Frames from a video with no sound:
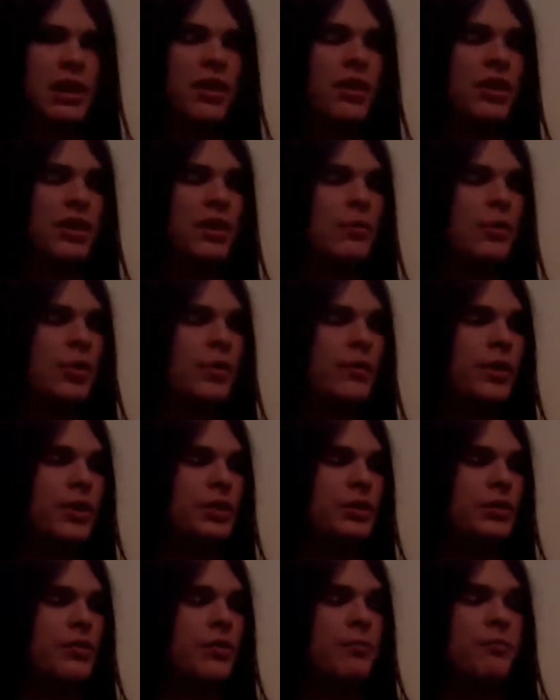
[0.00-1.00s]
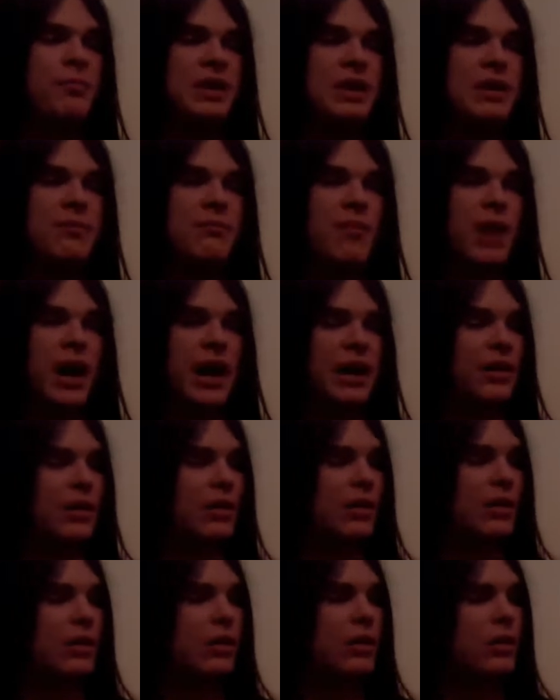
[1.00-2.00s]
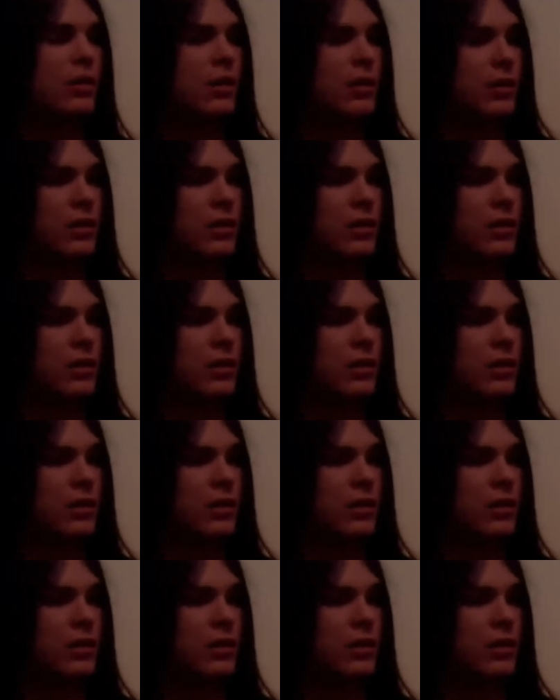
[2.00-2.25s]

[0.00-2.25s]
Now you're going to move on to a B minor.